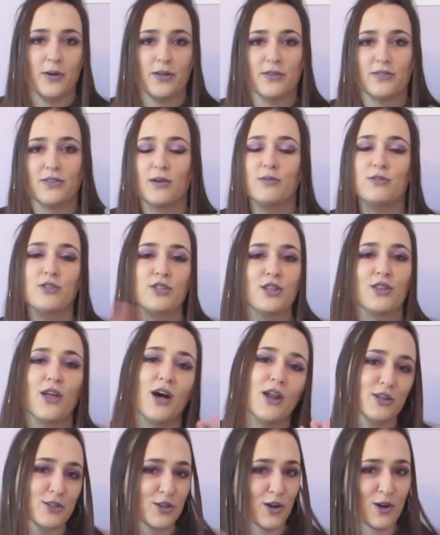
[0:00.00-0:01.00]
But there was just a
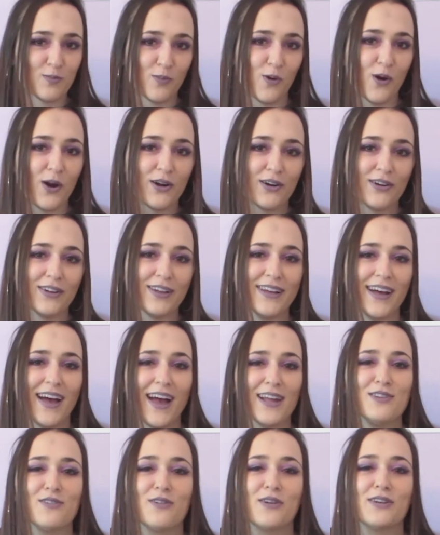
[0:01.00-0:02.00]
lot of turmoil
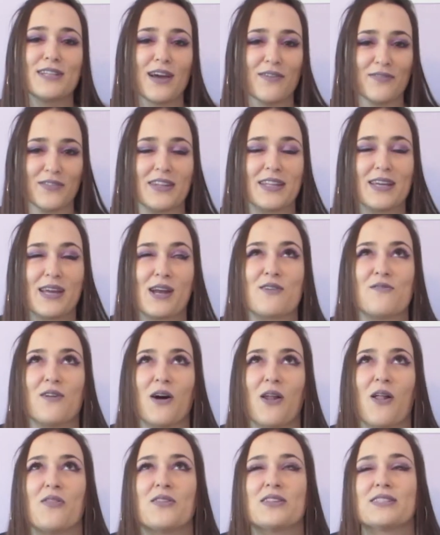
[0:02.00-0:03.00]
and you can definitely hear that
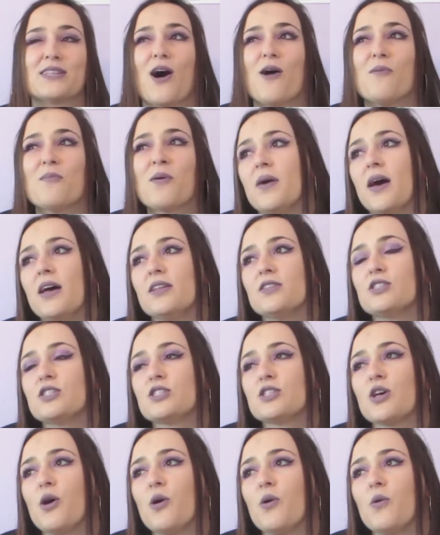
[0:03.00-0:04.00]
on this album, and
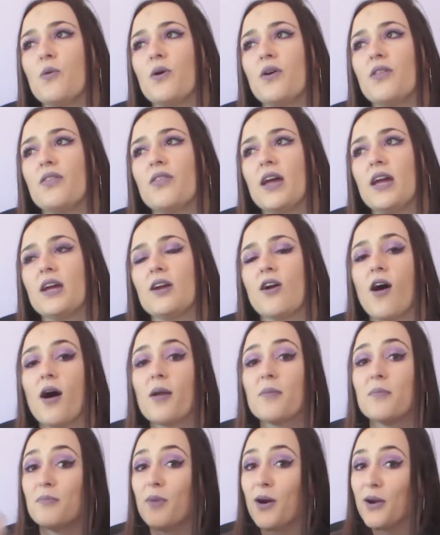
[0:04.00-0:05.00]
so they
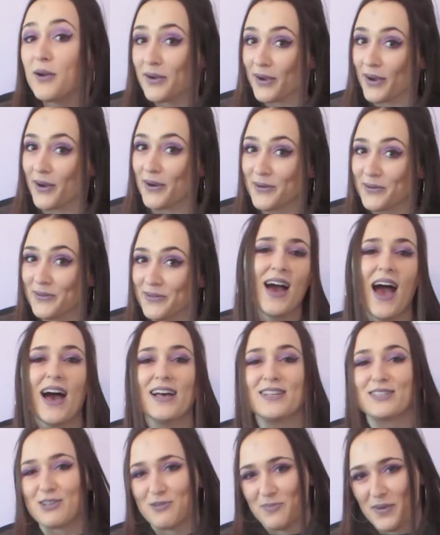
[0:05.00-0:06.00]
got Marco
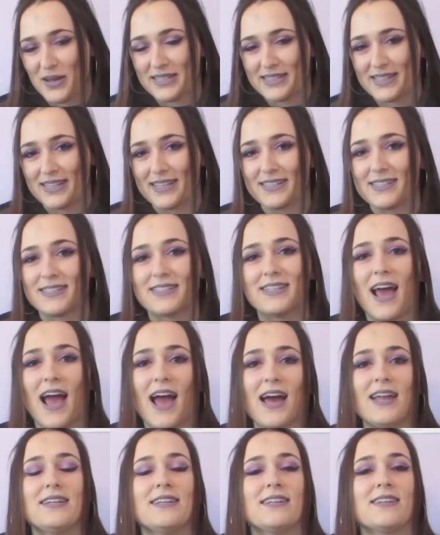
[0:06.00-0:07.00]
as their bassist
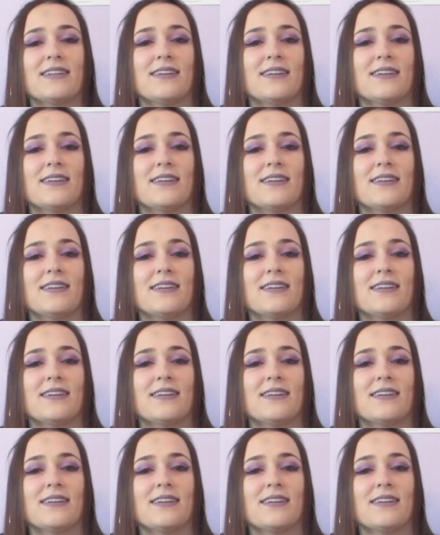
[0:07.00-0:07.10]
and